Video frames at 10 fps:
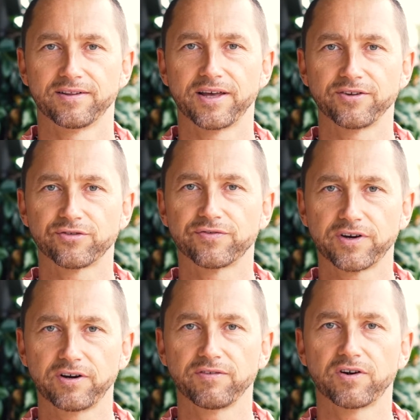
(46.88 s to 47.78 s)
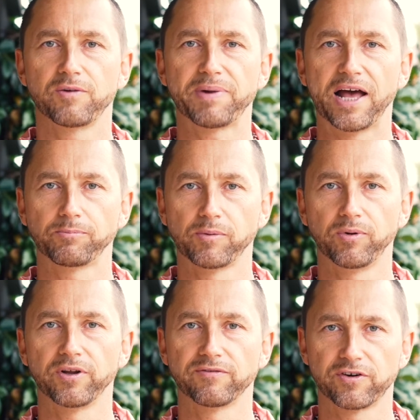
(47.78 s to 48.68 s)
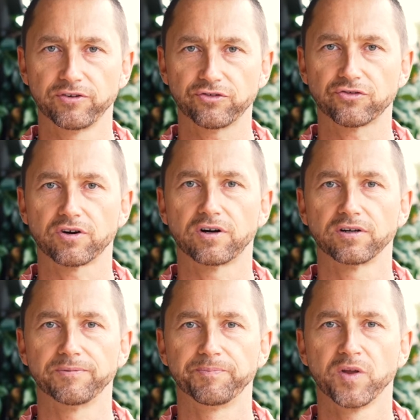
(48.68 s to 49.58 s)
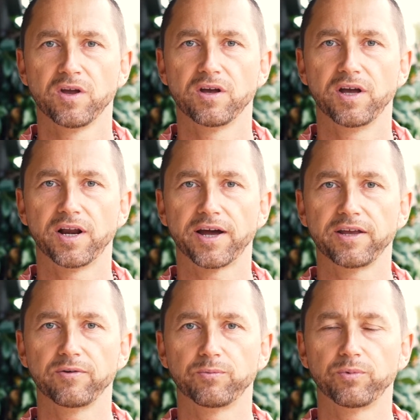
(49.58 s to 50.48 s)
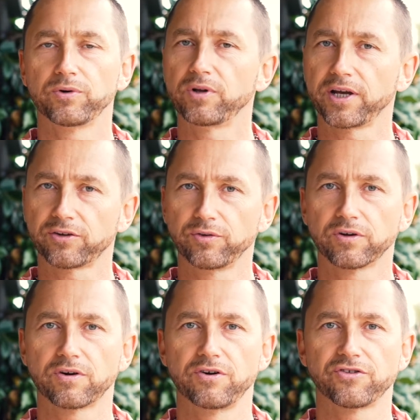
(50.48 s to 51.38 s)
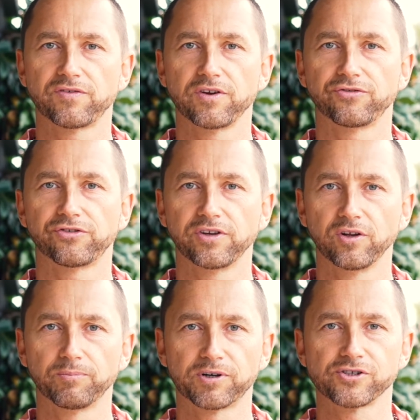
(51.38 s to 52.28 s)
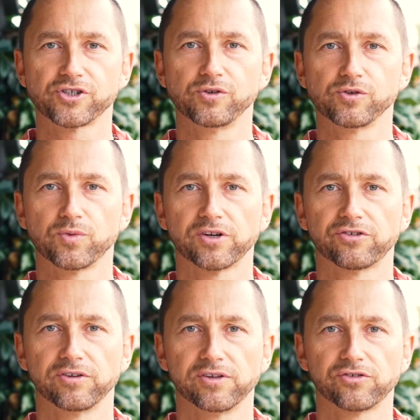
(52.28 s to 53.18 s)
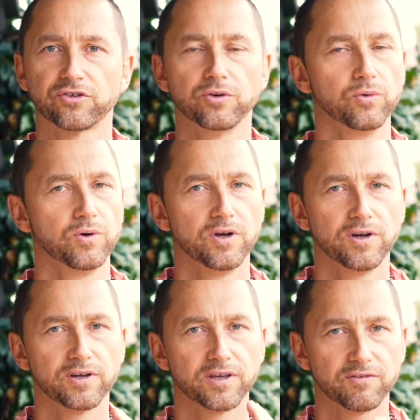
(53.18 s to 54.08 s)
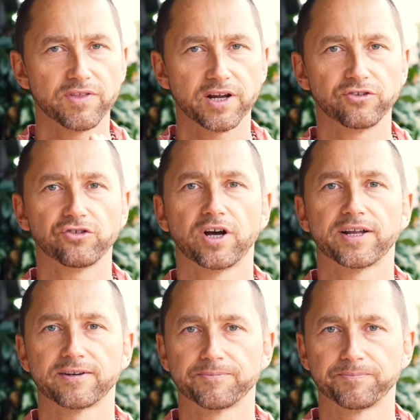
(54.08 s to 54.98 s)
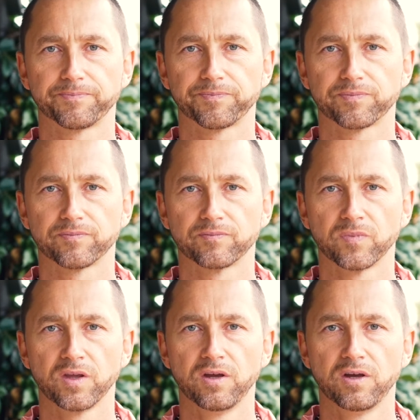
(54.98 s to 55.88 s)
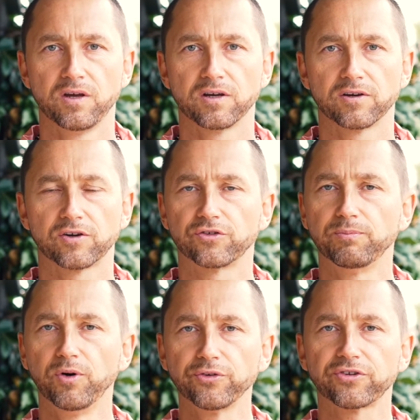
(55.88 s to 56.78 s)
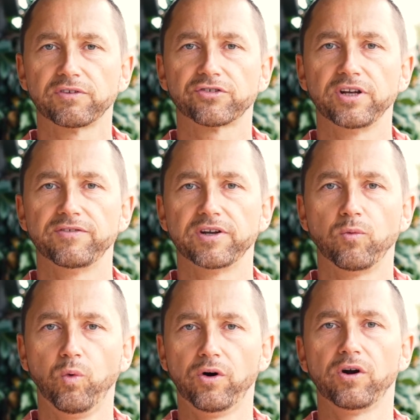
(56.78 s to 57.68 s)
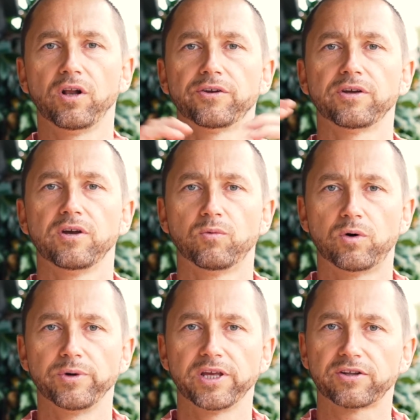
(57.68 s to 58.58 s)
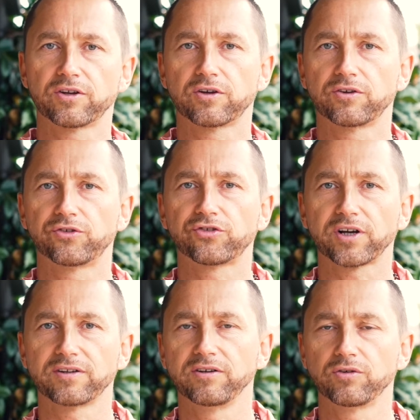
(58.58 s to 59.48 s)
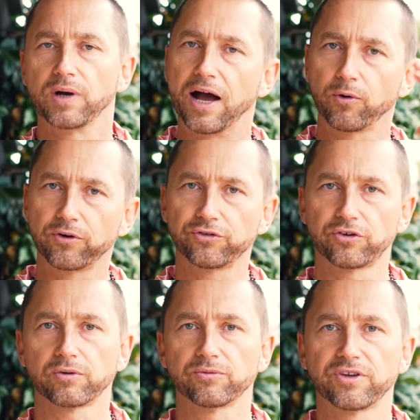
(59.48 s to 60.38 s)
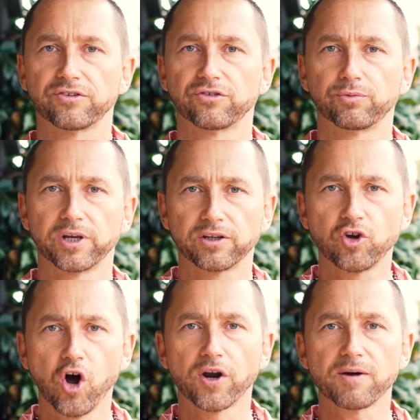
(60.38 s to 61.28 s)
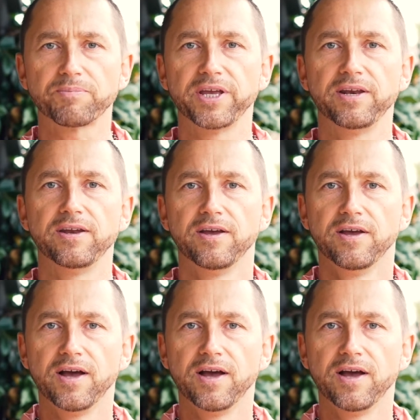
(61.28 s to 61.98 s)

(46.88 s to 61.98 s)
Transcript: that is very palpable and very strong. And I would like to encourage every single person who's watching this to give that a shot. Because most of us live in a world where we get sucked into outer circumstances, we get caught up in